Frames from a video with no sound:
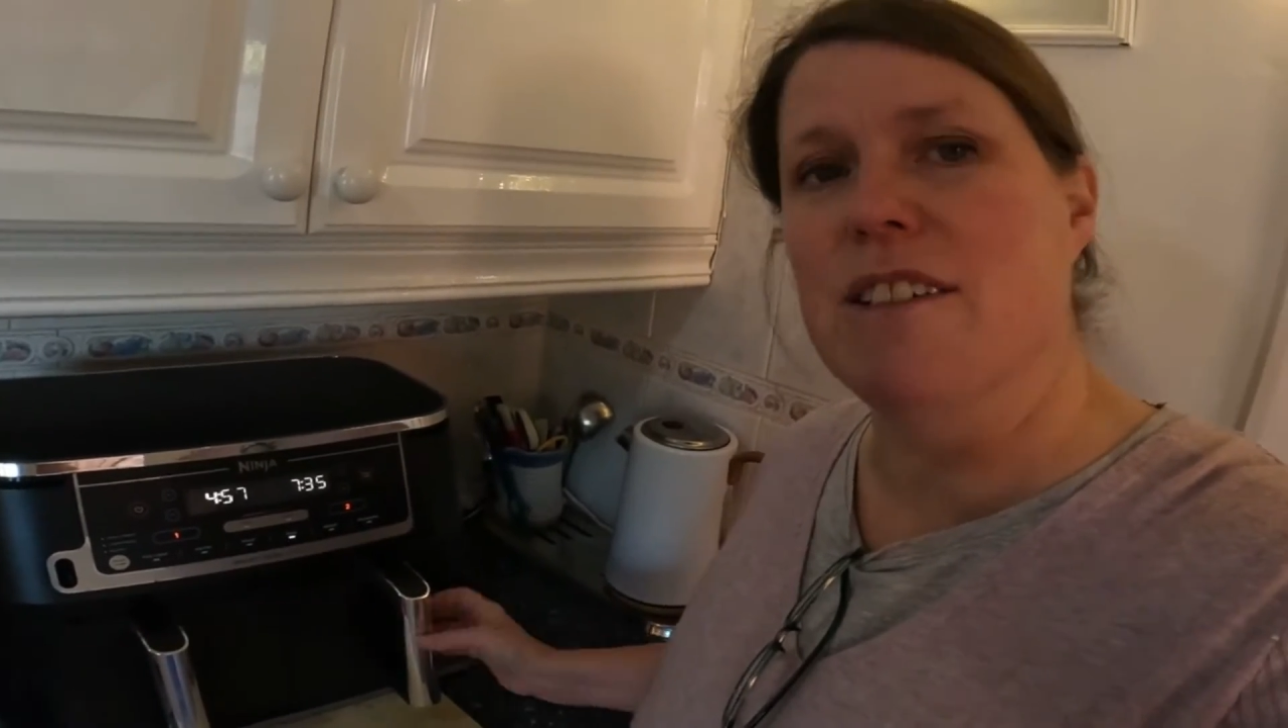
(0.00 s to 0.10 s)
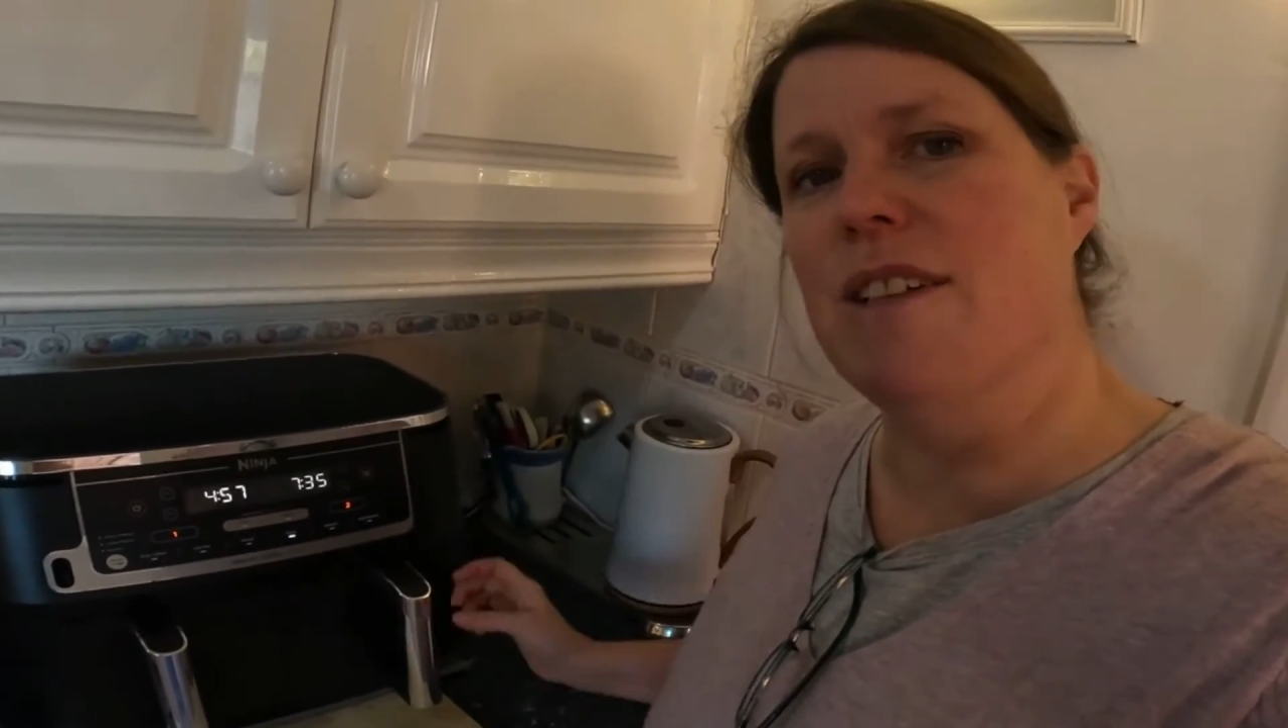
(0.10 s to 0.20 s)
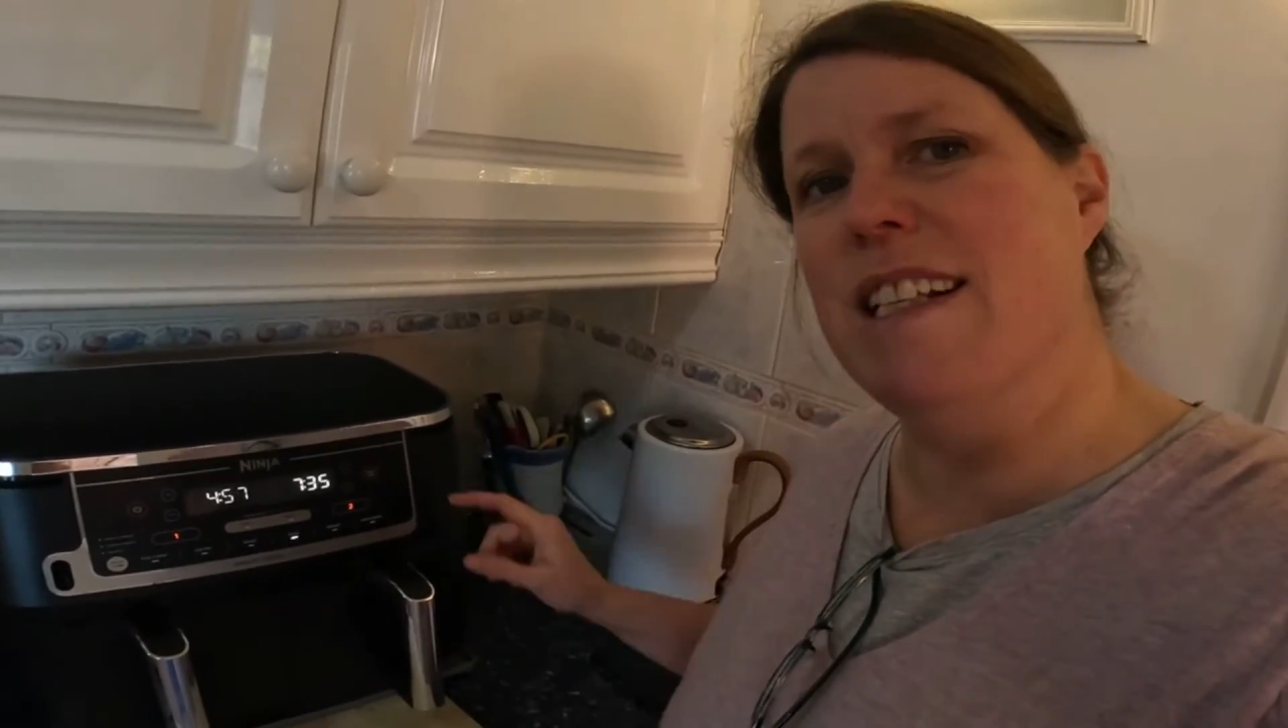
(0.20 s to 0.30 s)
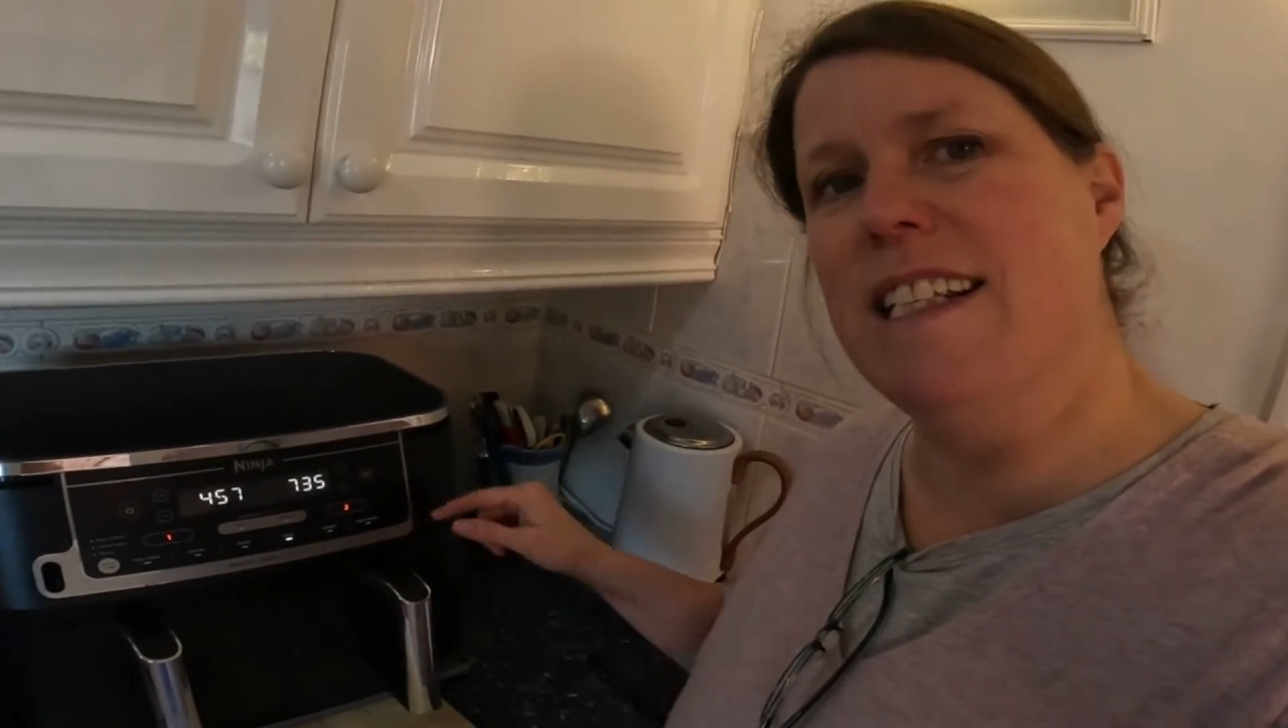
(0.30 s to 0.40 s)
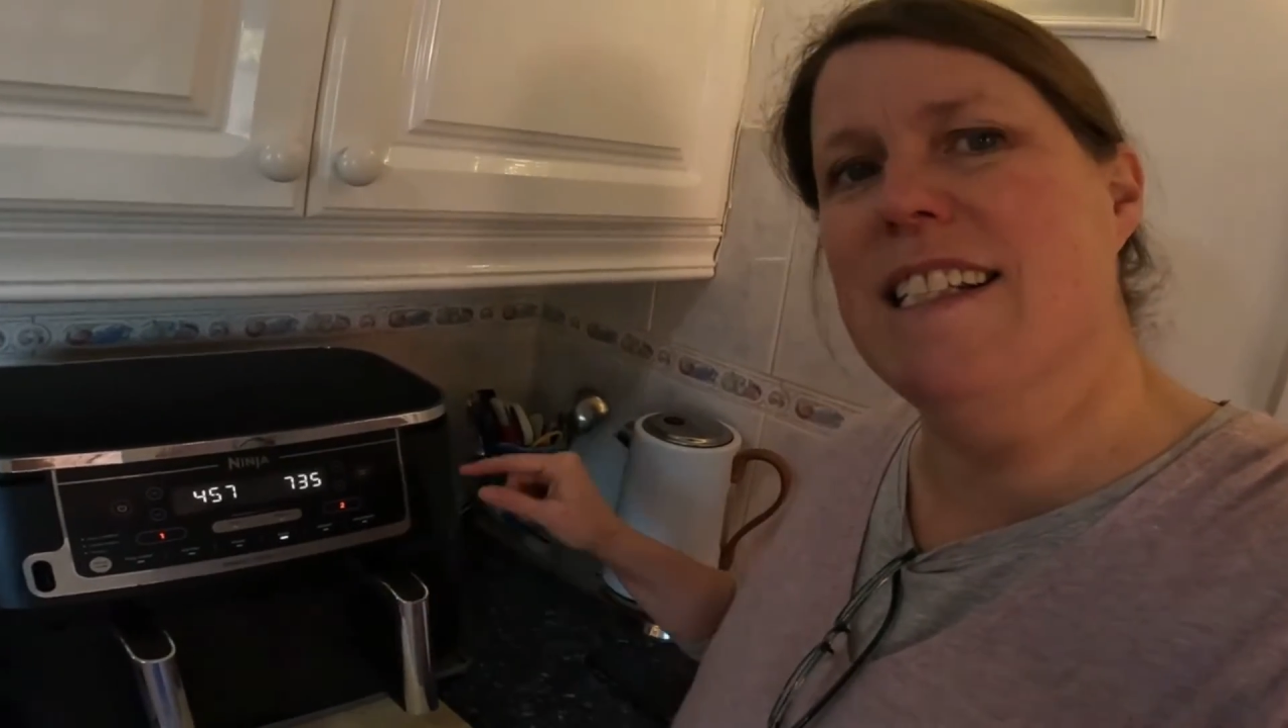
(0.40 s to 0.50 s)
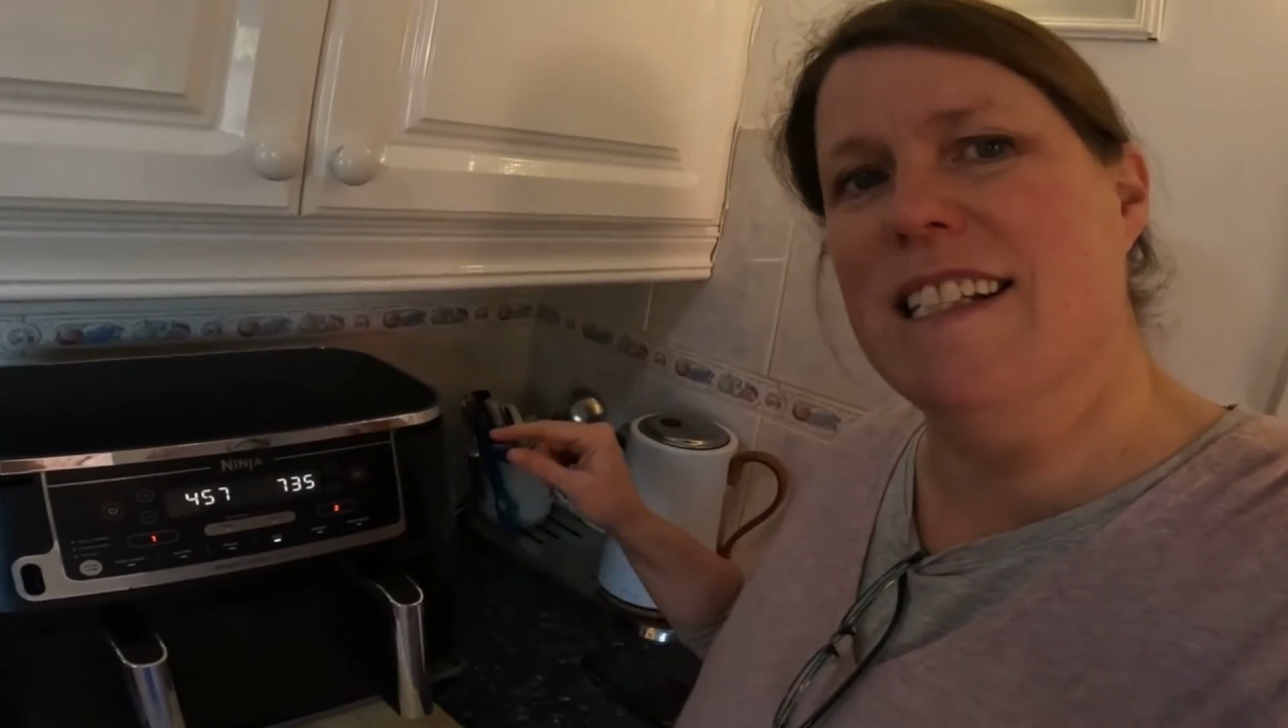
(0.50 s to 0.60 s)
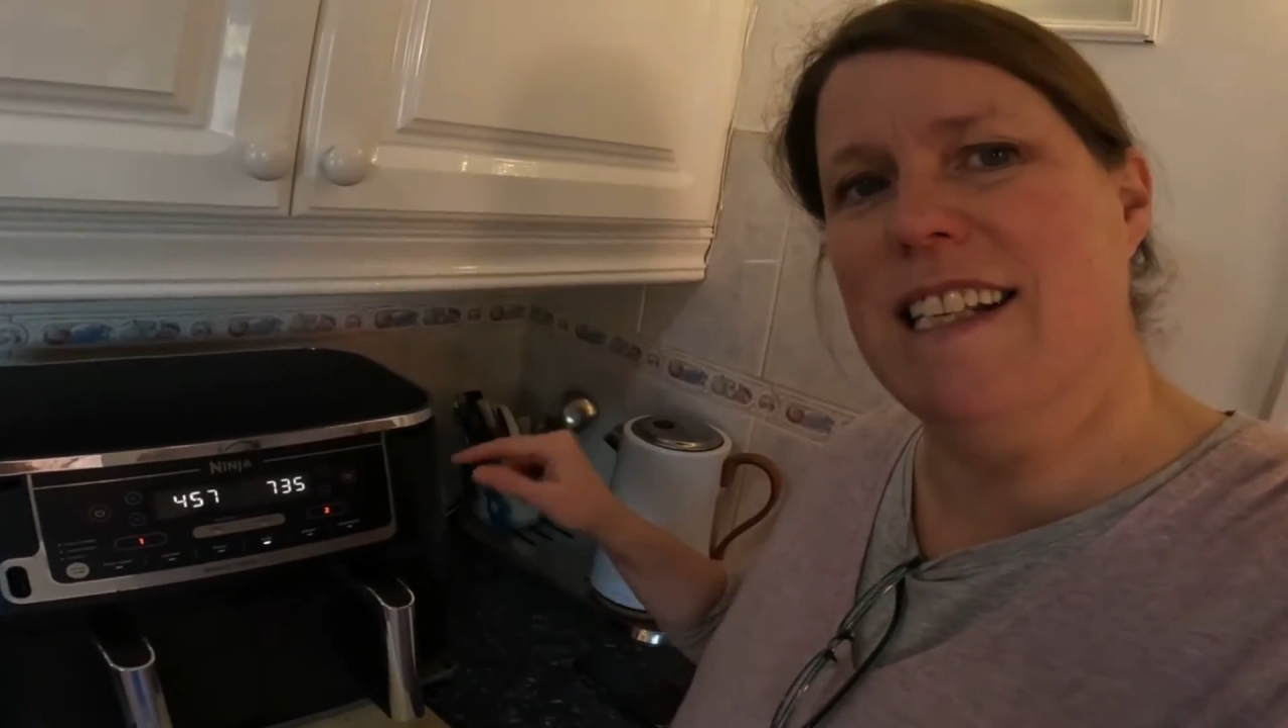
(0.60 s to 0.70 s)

So this is the